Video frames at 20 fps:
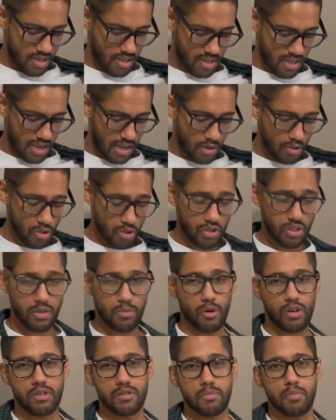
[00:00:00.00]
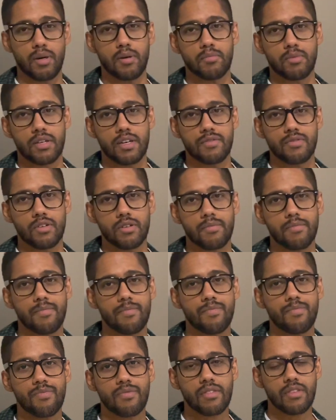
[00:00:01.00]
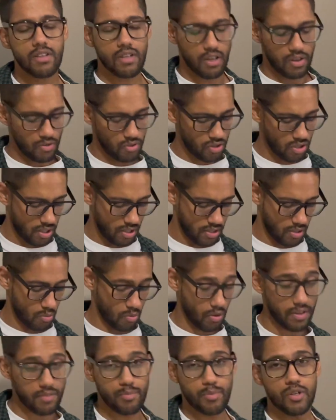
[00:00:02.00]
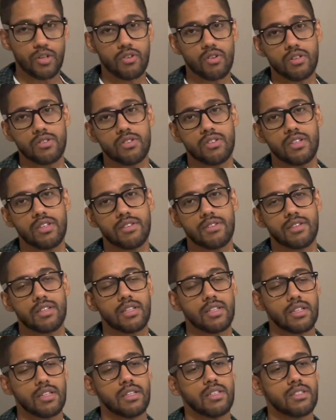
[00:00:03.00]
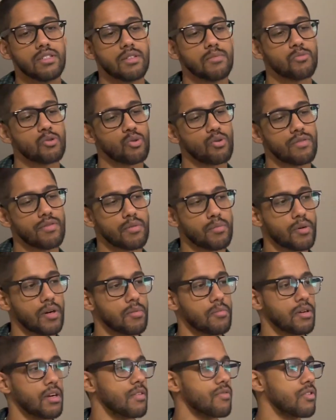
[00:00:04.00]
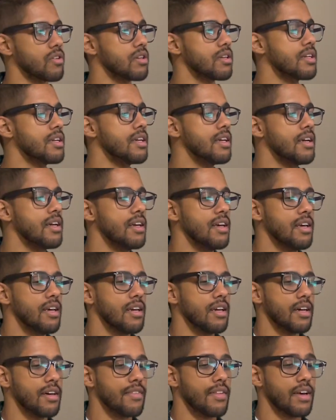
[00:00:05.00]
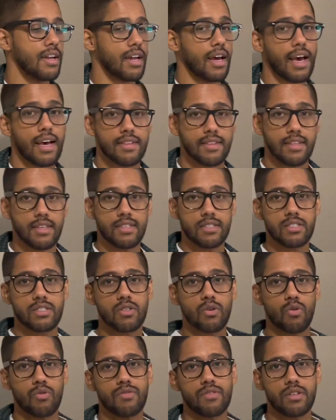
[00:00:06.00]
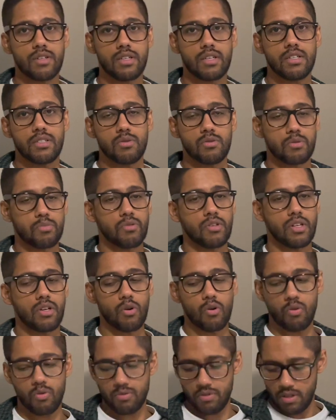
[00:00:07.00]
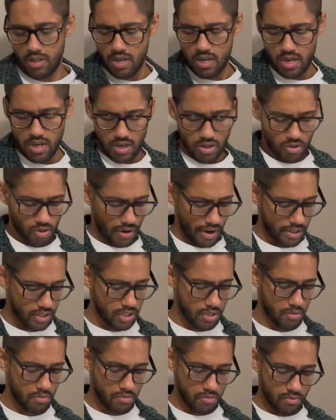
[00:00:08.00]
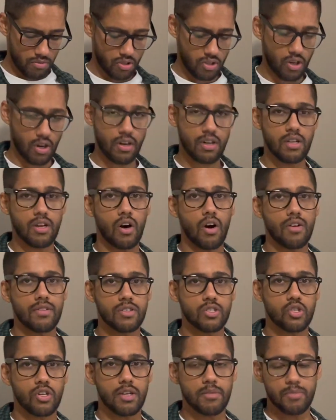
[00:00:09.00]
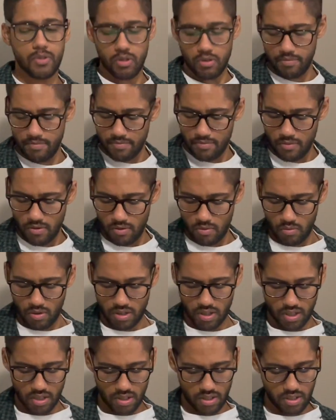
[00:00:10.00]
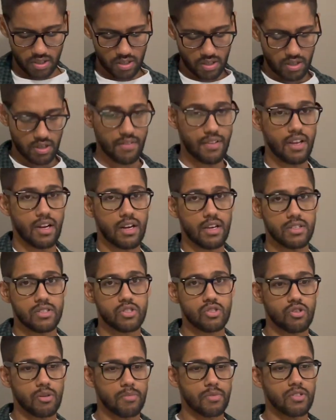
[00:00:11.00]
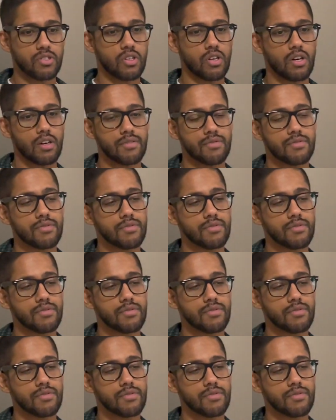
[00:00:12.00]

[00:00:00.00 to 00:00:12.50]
wear the pump cover. I usually got the wife beater underneath and some sort of a pump cover. And then I had this over because it was pretty cold. So I actually started on the treadmill with this, and then I stripped this off,